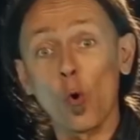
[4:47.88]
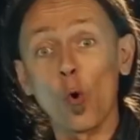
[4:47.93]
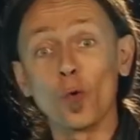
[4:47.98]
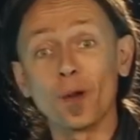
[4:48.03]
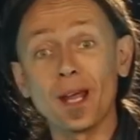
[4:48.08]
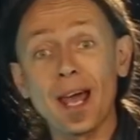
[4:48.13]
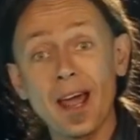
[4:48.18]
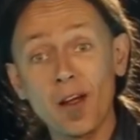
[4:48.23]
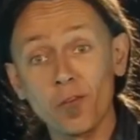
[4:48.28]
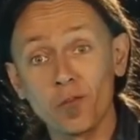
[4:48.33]

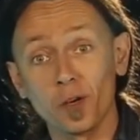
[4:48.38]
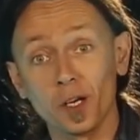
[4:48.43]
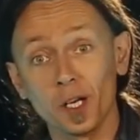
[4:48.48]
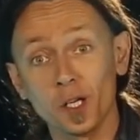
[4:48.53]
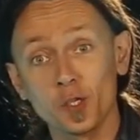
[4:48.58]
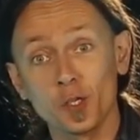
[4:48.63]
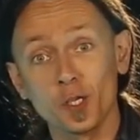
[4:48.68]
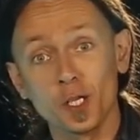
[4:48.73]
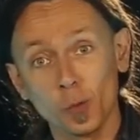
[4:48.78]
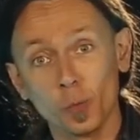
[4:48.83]
on
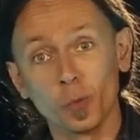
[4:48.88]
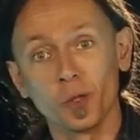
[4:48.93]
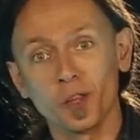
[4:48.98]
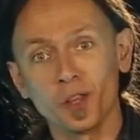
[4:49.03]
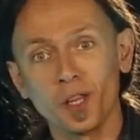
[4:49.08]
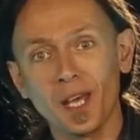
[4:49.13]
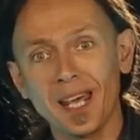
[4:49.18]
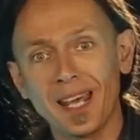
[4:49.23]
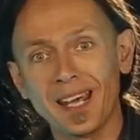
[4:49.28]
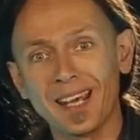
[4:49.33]
average, you would
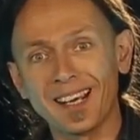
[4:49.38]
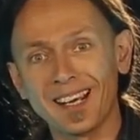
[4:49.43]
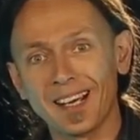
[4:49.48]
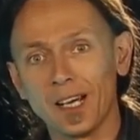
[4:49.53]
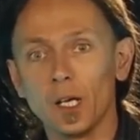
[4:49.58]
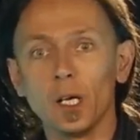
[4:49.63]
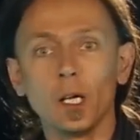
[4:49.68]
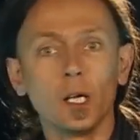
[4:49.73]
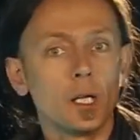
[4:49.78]
think